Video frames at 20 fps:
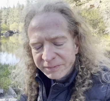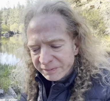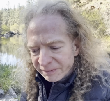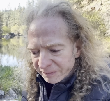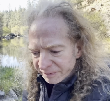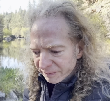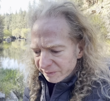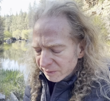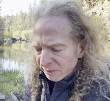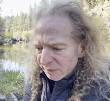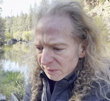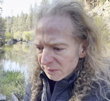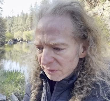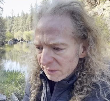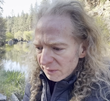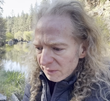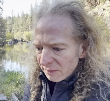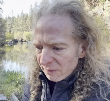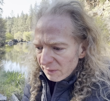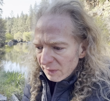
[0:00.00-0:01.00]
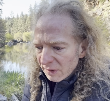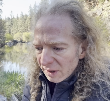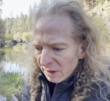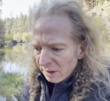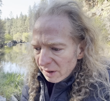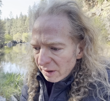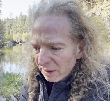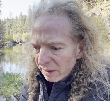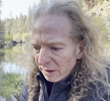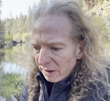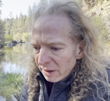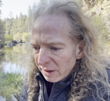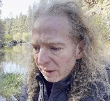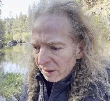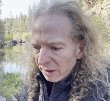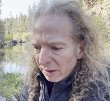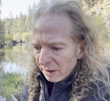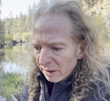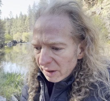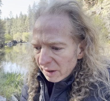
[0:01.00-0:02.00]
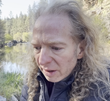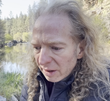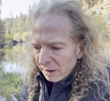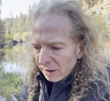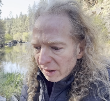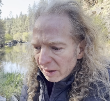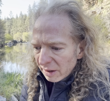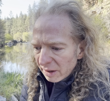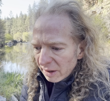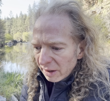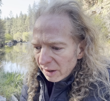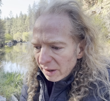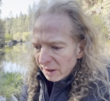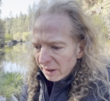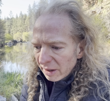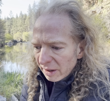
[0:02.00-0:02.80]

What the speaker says: Nothing is said.